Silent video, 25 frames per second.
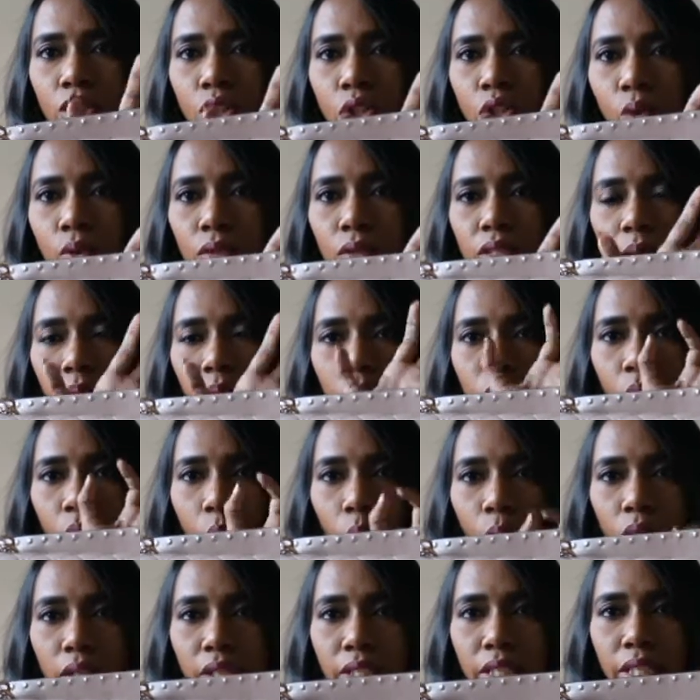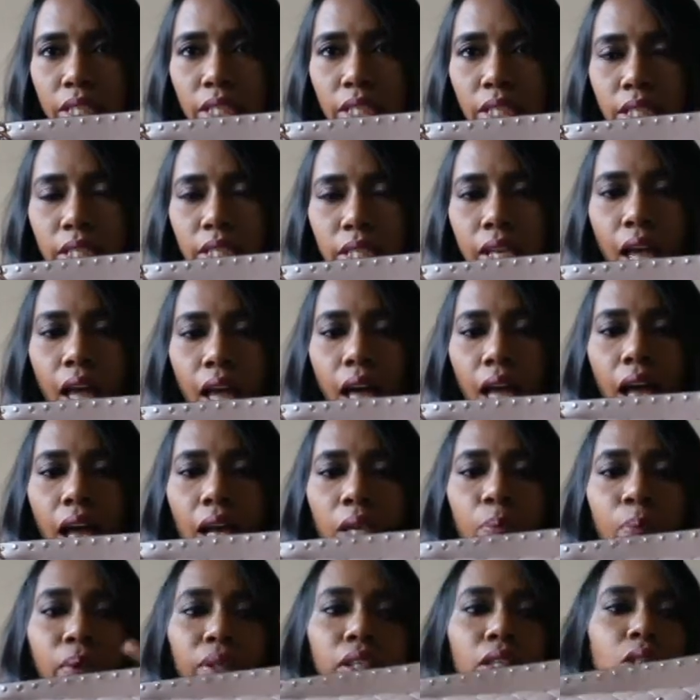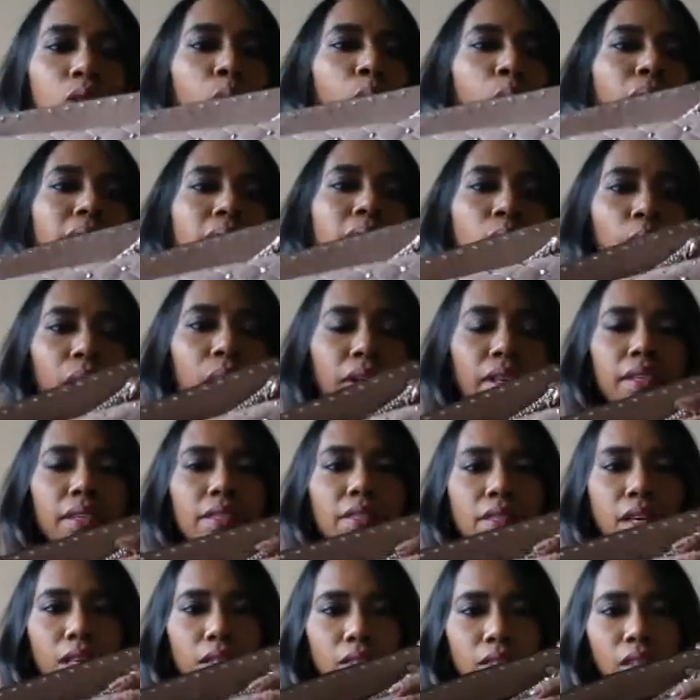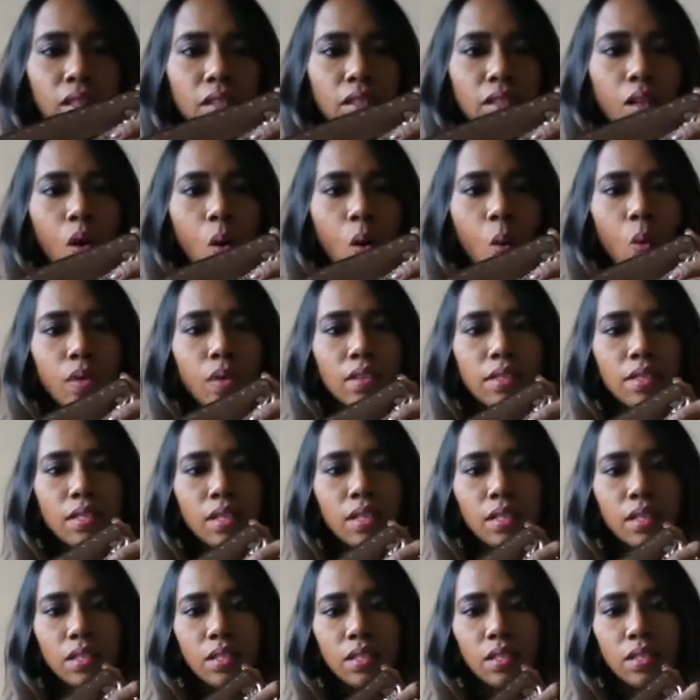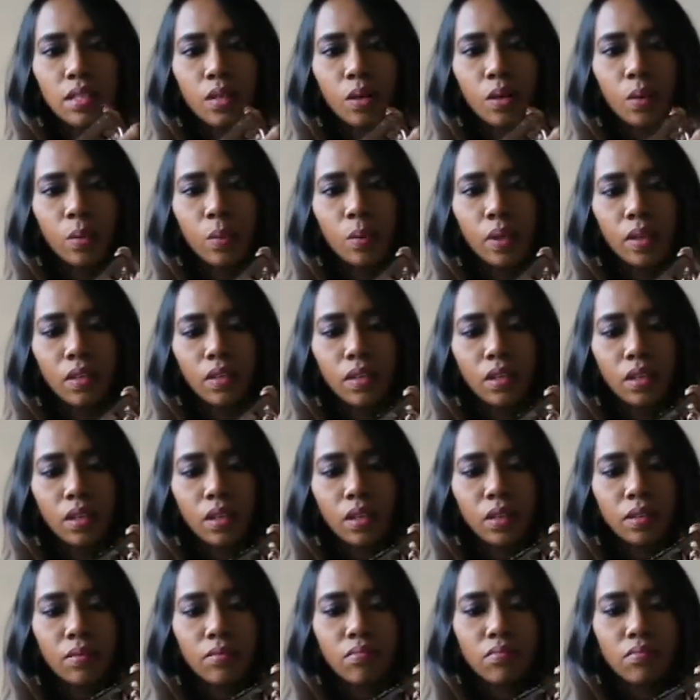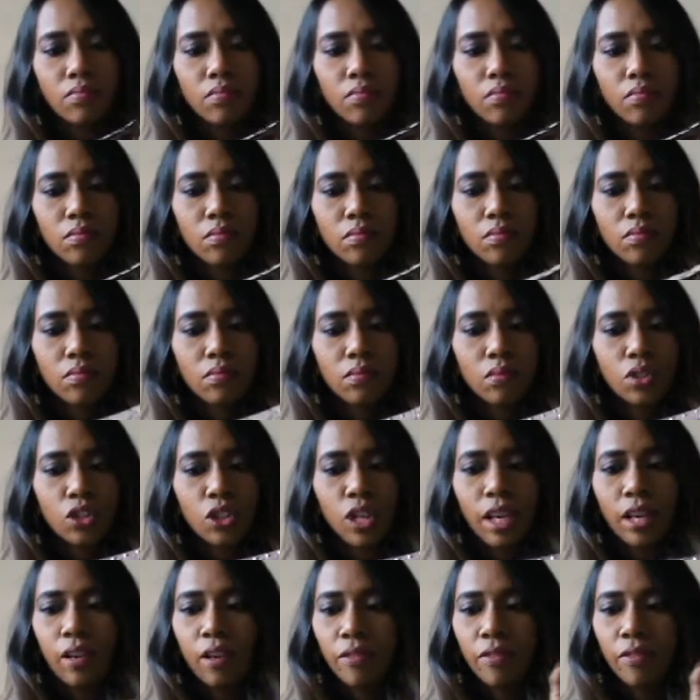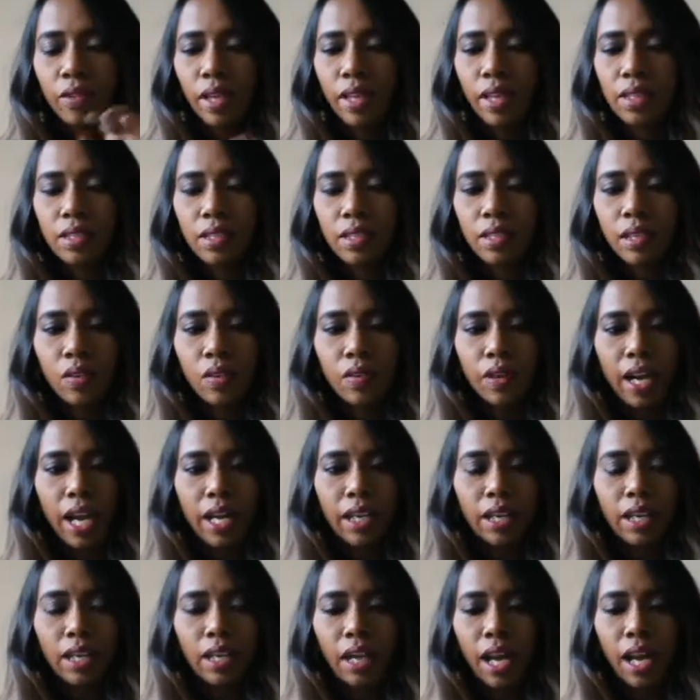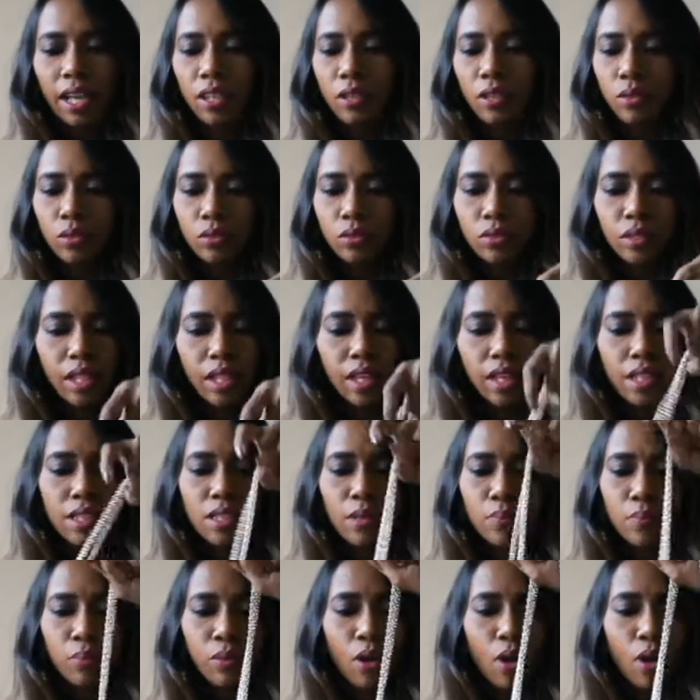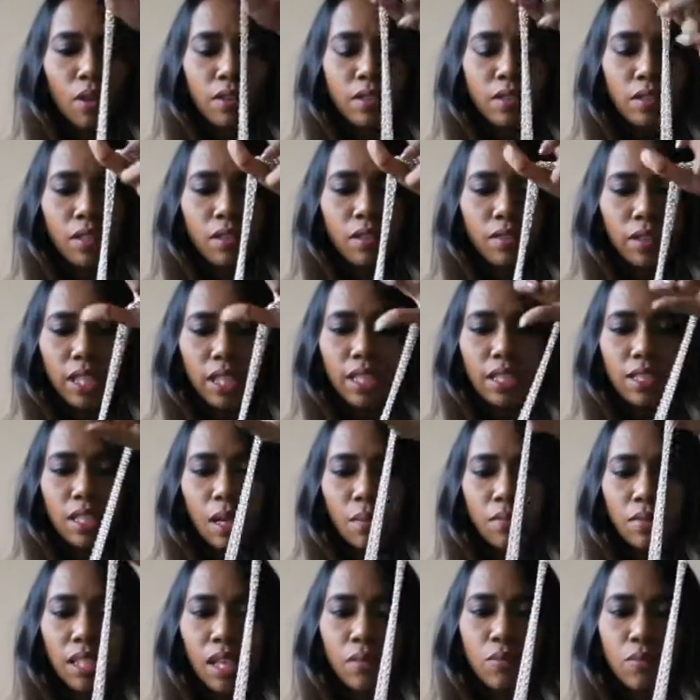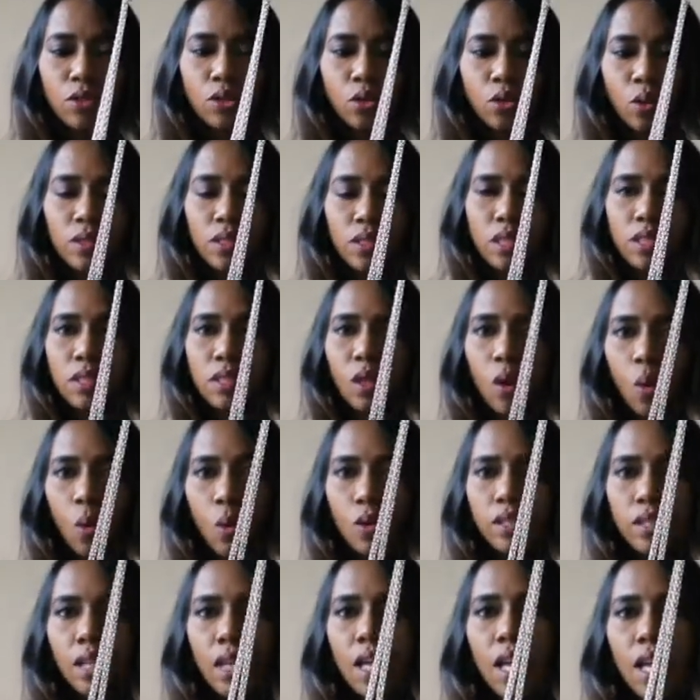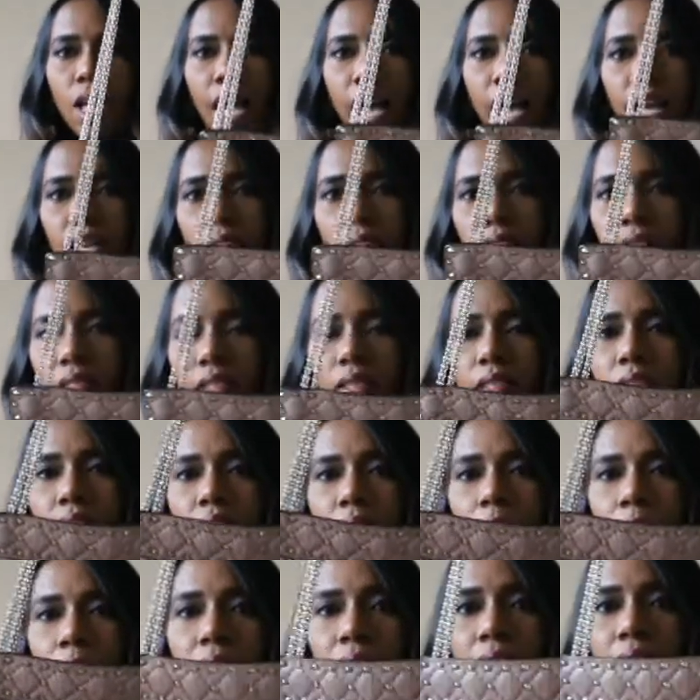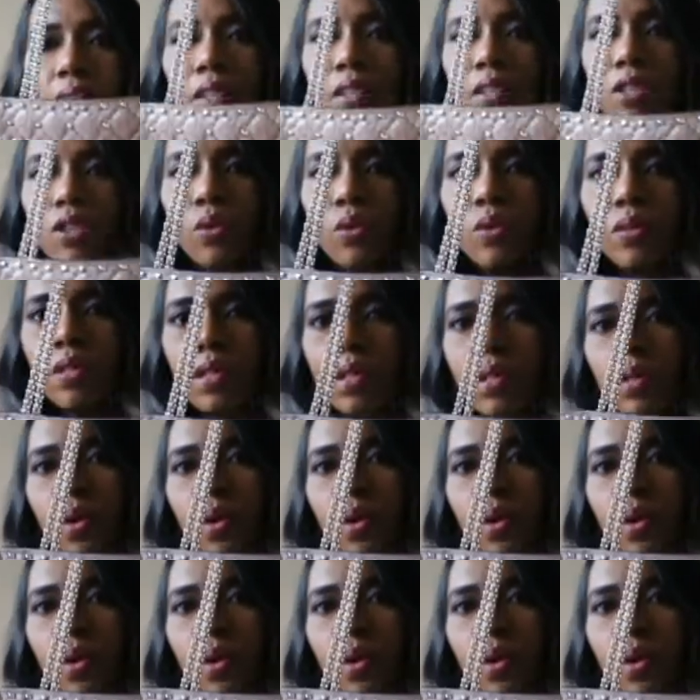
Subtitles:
show some gold tint, but it's a very, very subtle gold tint with the shade of silver. I don't think it's a pure silver. It sometimes shows as gold, and in some angle it shows as